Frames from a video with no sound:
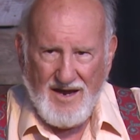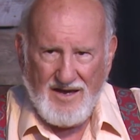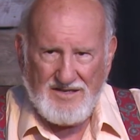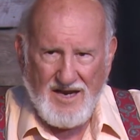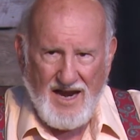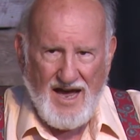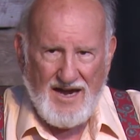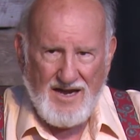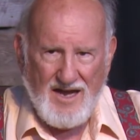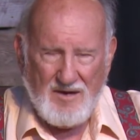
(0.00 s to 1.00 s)

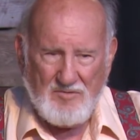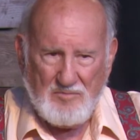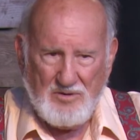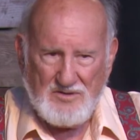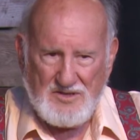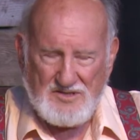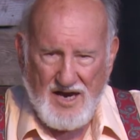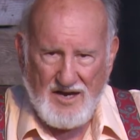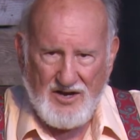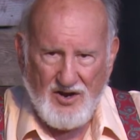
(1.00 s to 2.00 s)
Tonight, I'm going to put this
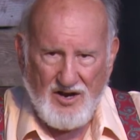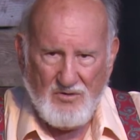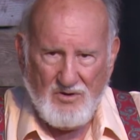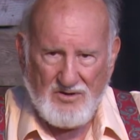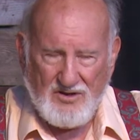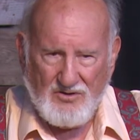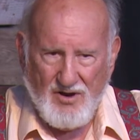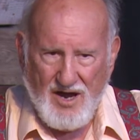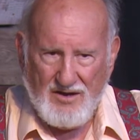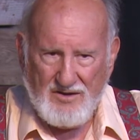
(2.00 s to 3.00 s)
out here, and I want the
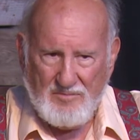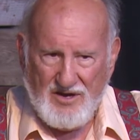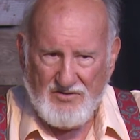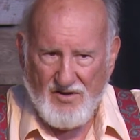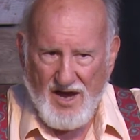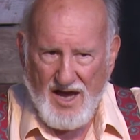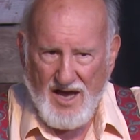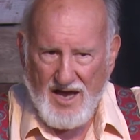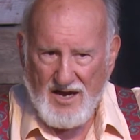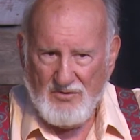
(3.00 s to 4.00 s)
ground to be dry,
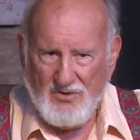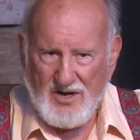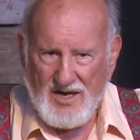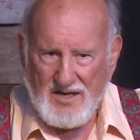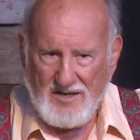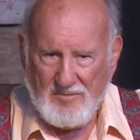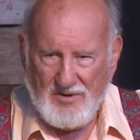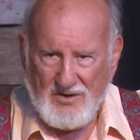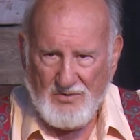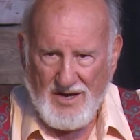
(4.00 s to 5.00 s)
and I want it to
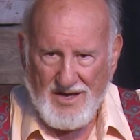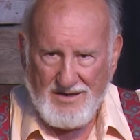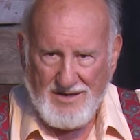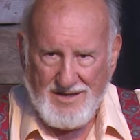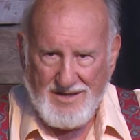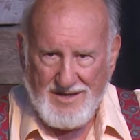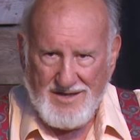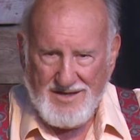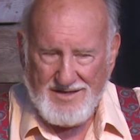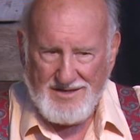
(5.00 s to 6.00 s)
be wet
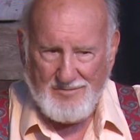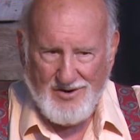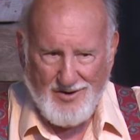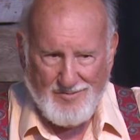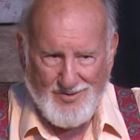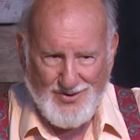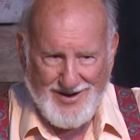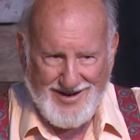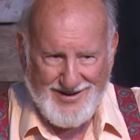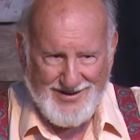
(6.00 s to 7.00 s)
tomorrow
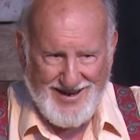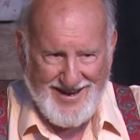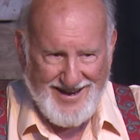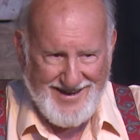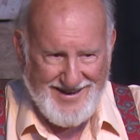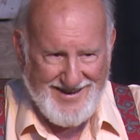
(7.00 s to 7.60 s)
morning, okay?